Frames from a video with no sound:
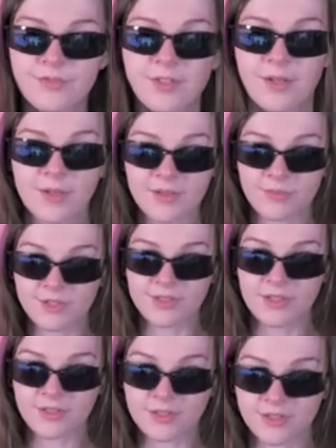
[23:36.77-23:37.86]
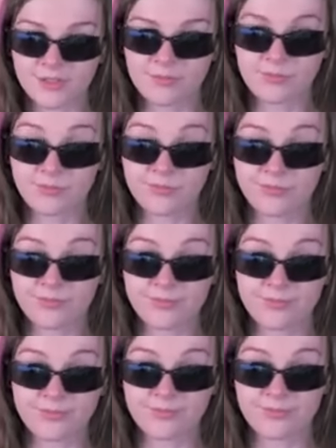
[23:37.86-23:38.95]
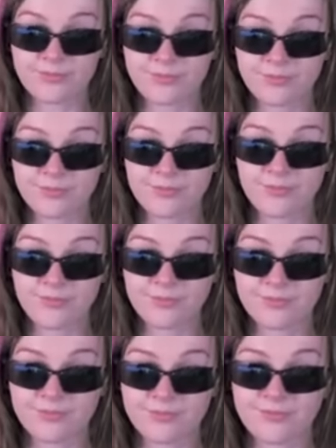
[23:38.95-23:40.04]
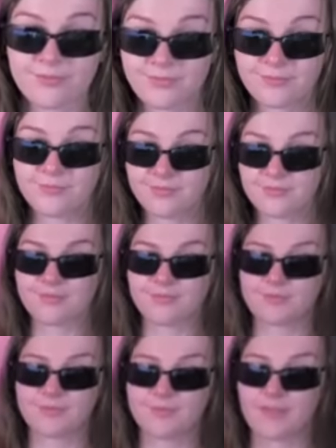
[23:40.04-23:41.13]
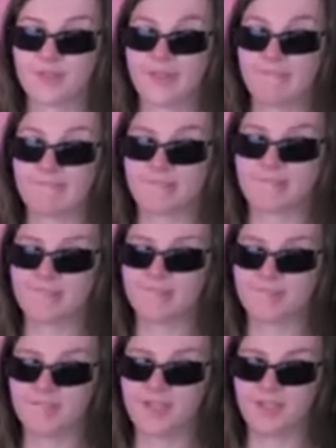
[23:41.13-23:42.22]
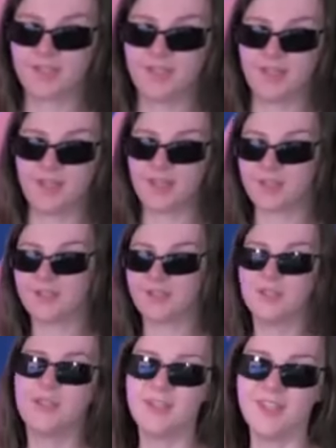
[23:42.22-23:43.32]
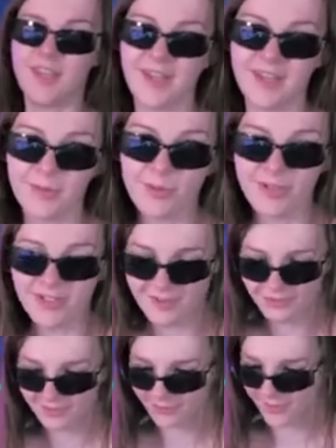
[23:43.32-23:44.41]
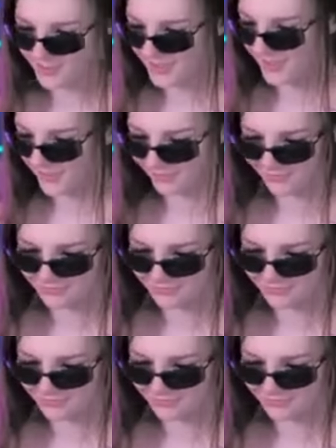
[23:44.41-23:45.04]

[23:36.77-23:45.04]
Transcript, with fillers: I, am I'm Jesus Christ. Fuck. Fuck yeah, baby. Fuck. Yeah. Fuck yeah. Yeah, yeah boy. baby. Fuck. Where's my knife? Fuck.